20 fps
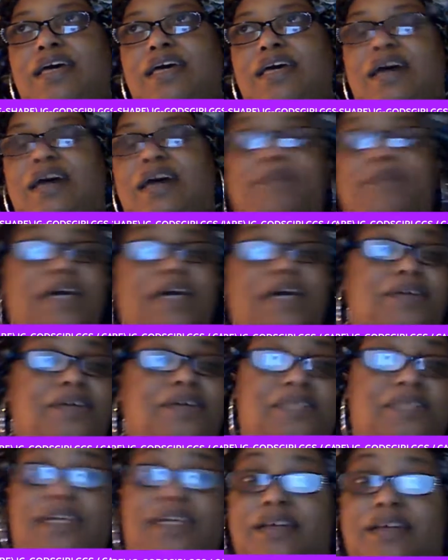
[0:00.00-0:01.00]
I'm not gonna
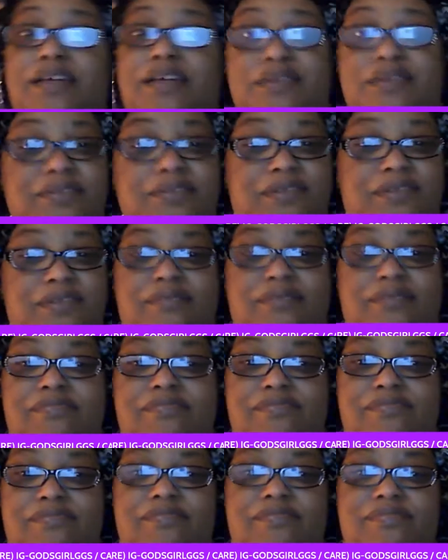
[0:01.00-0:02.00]
settle.
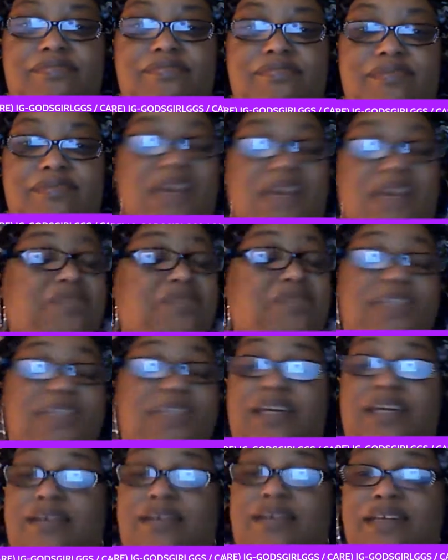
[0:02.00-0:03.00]
I won't
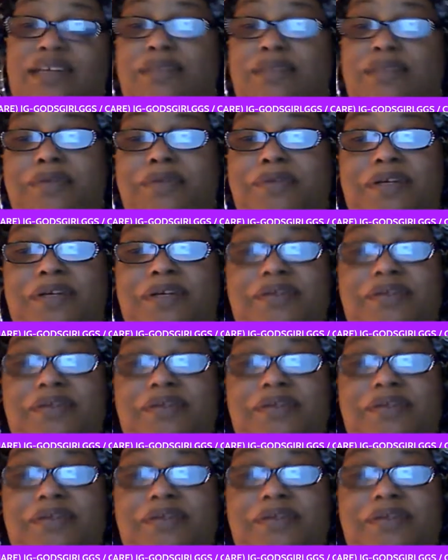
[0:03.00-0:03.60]
settle anymore.